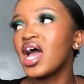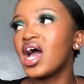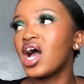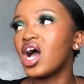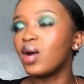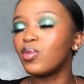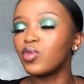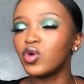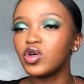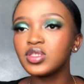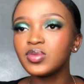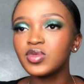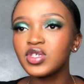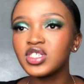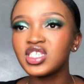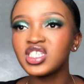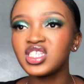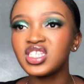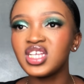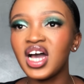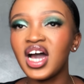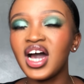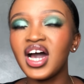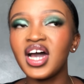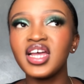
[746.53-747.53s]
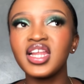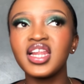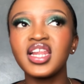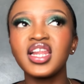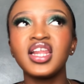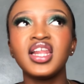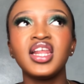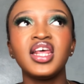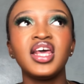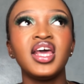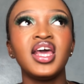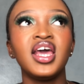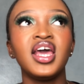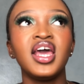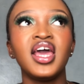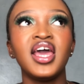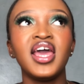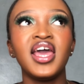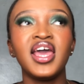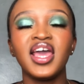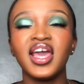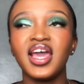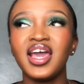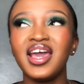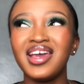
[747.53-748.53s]
I'm almost done,
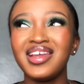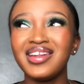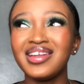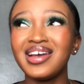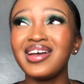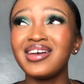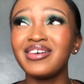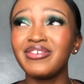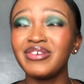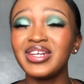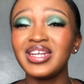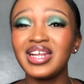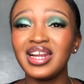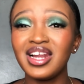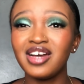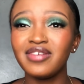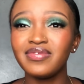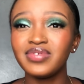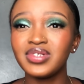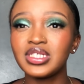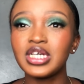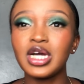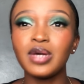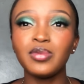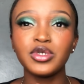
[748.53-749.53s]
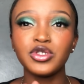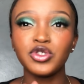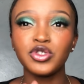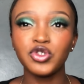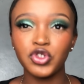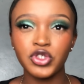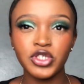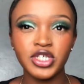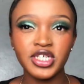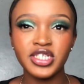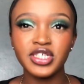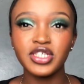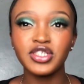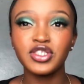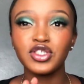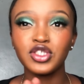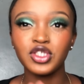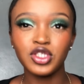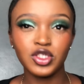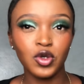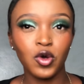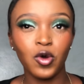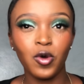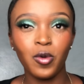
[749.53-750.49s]
and I really love it. I'm enjoying it so